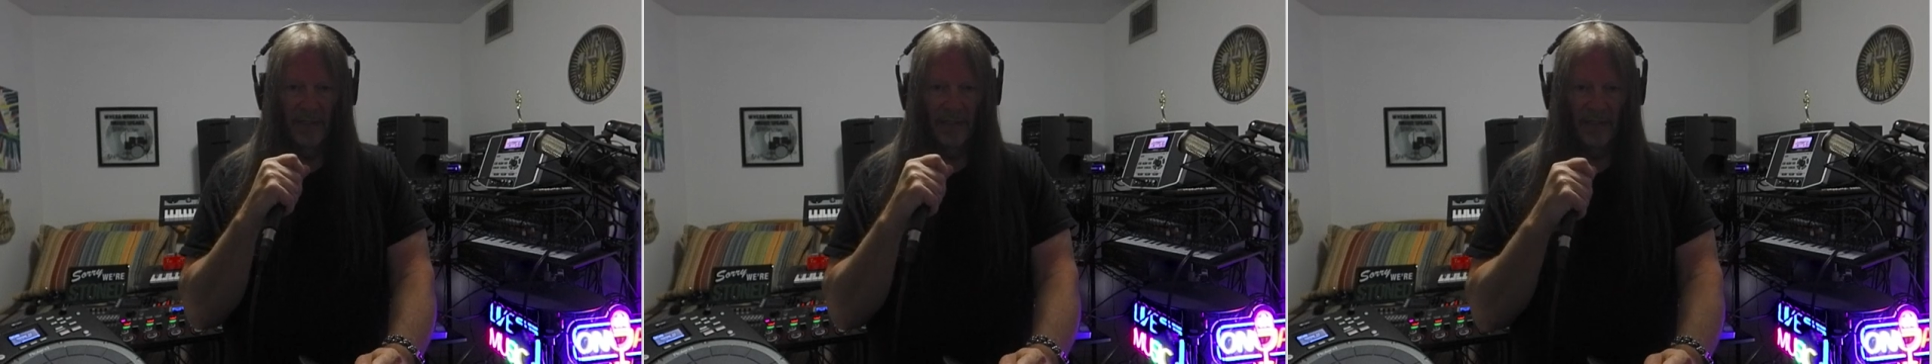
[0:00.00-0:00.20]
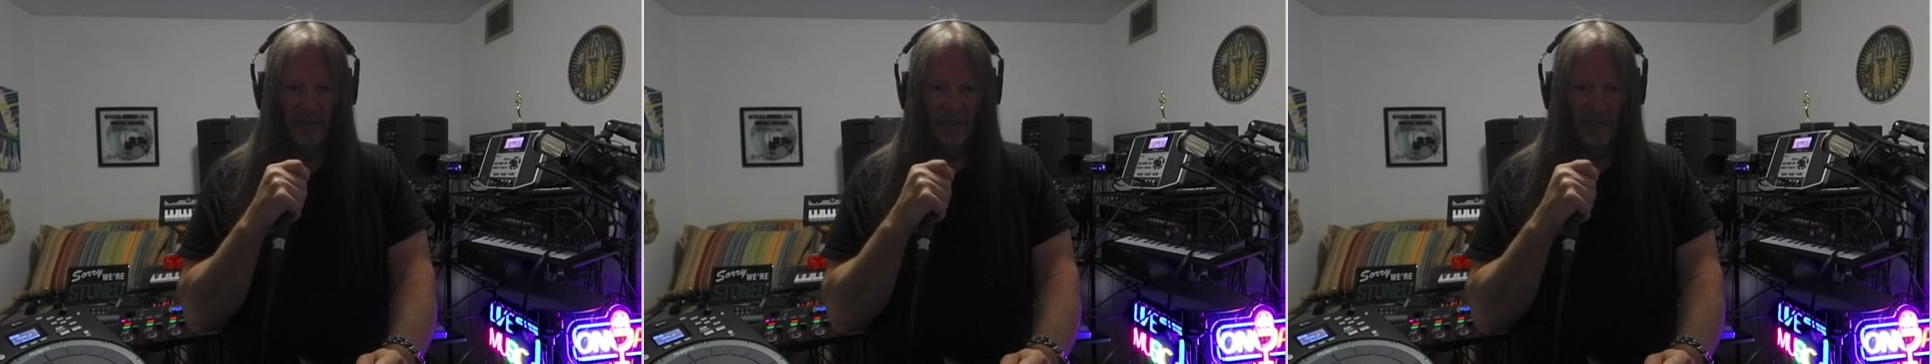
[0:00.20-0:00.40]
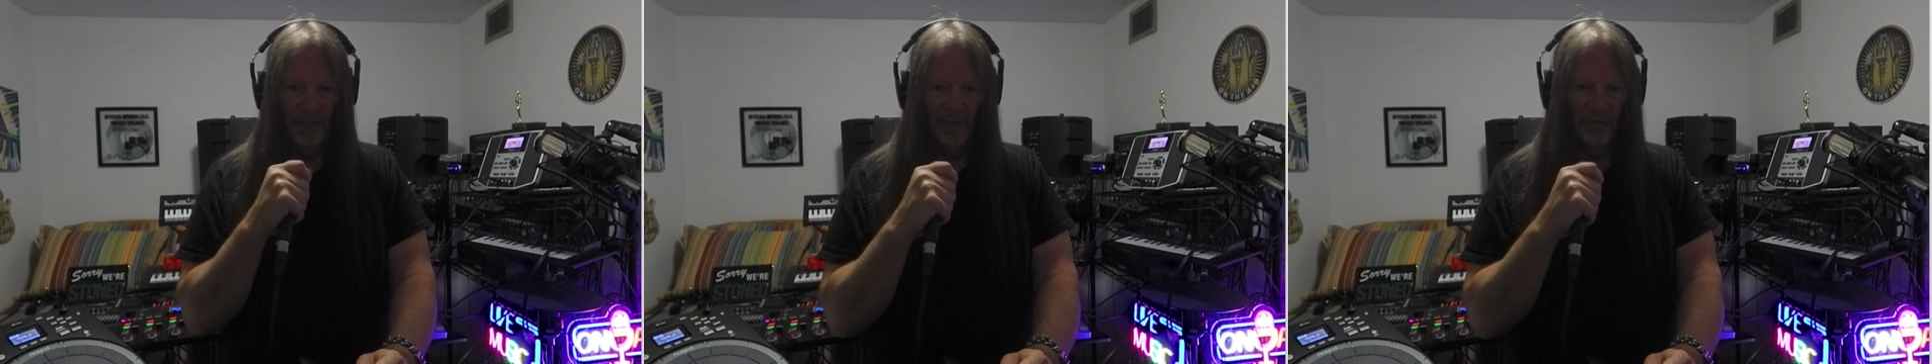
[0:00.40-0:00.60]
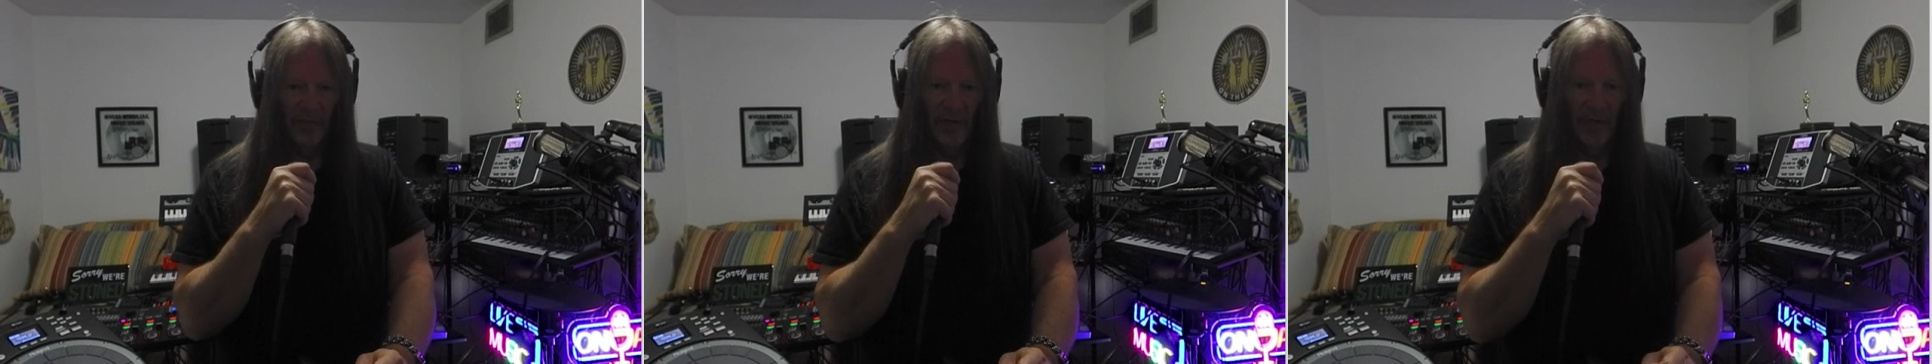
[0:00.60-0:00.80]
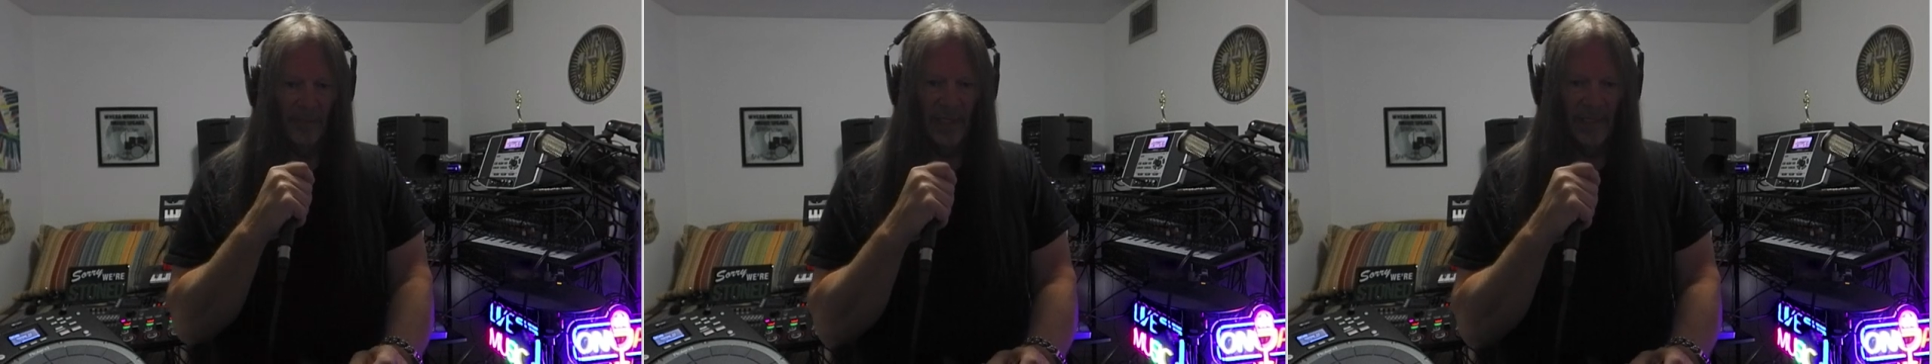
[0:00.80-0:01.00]
you can choose
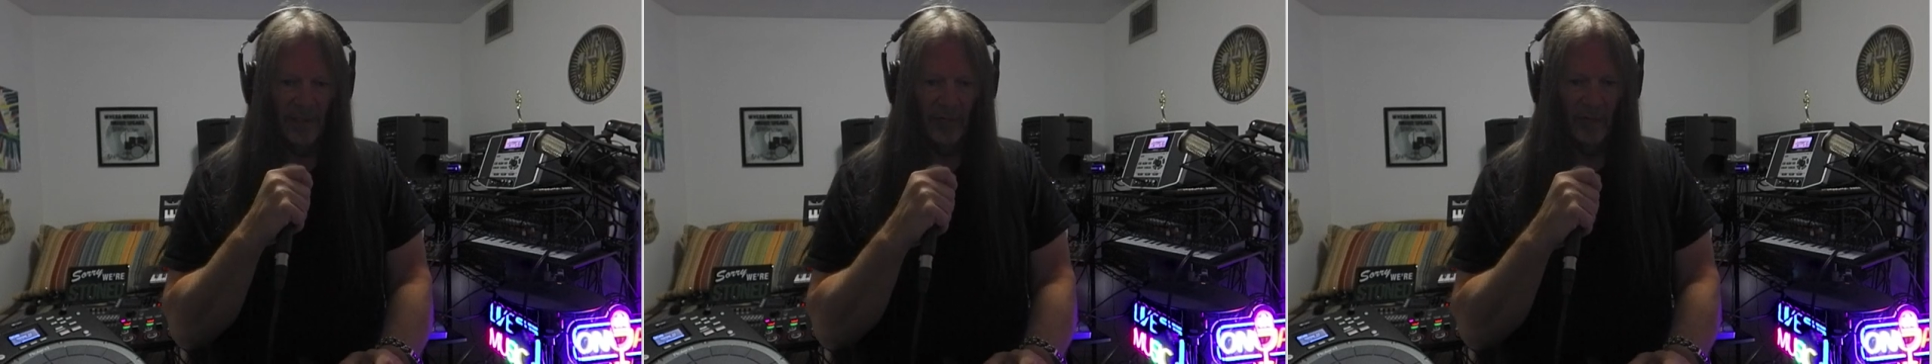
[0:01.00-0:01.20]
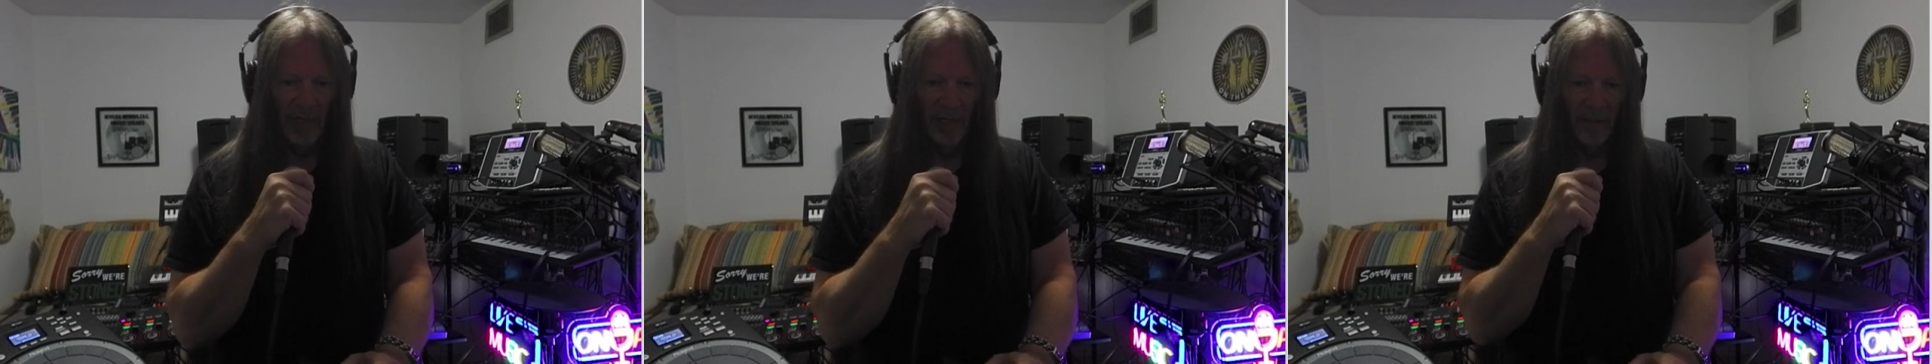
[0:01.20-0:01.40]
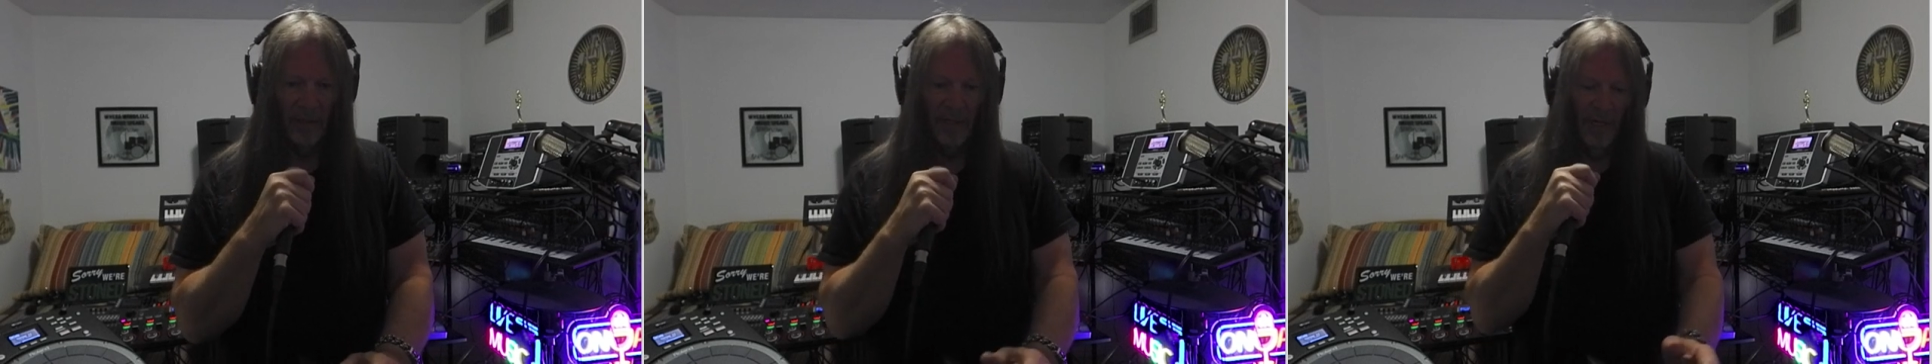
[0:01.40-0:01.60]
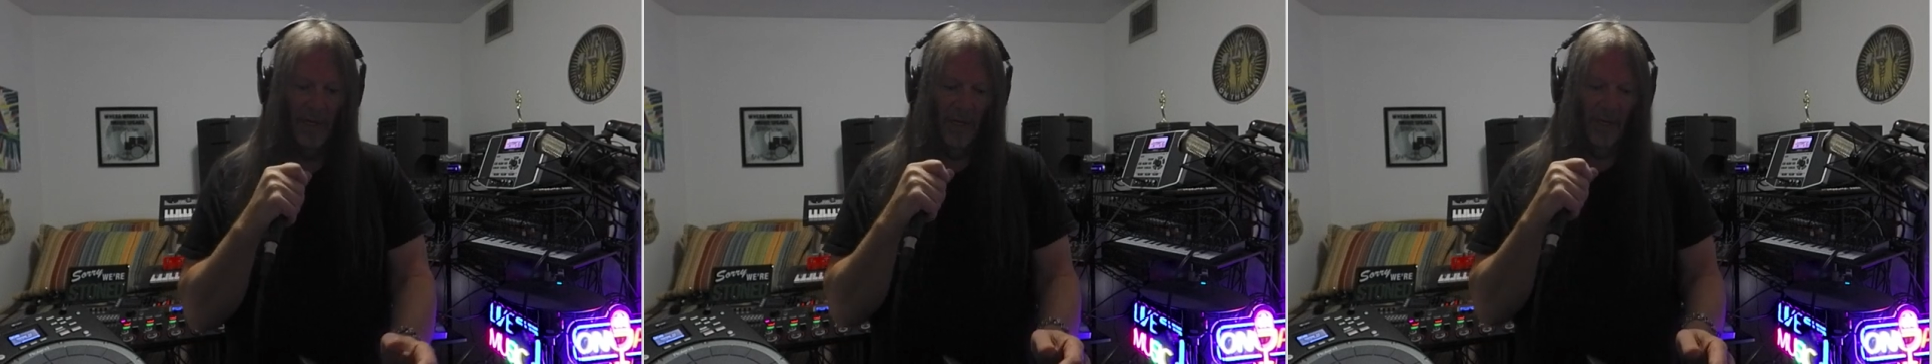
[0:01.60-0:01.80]
from as well.